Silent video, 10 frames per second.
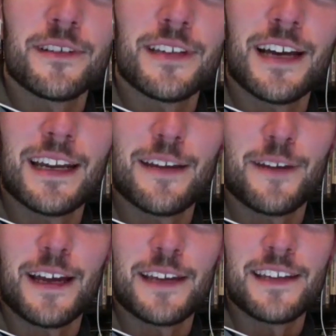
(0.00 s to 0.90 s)

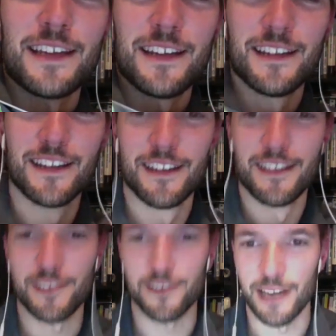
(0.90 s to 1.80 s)
neu.fit.
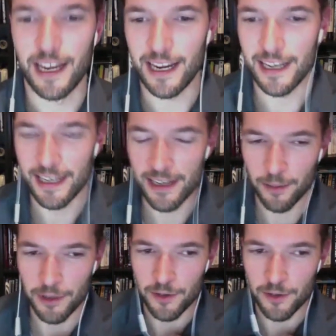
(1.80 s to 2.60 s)
So not NEW,